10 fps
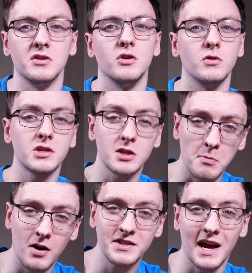new
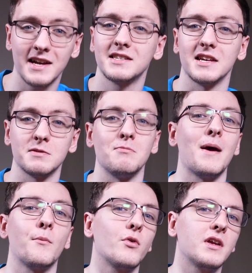smart access
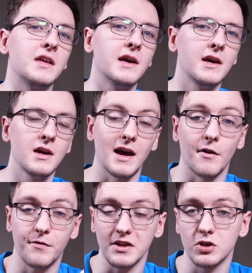memory
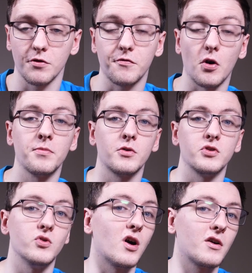feature from their
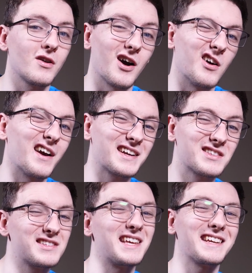new
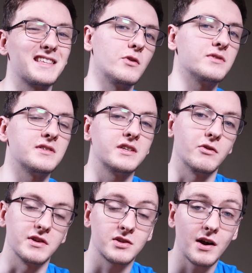RX 6000
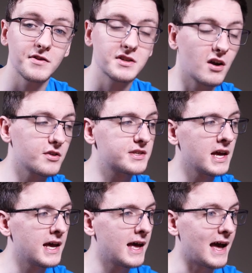series graphics cards.
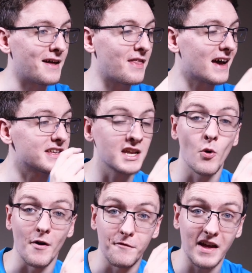And that is now
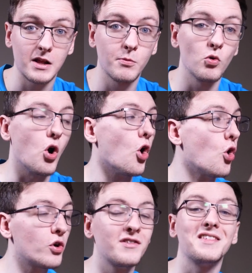available
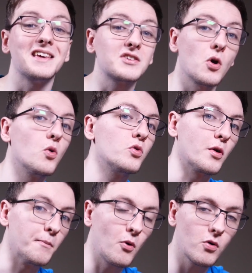on these
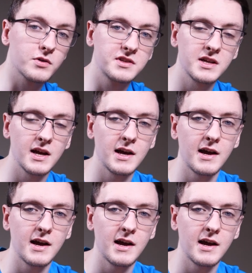older boards,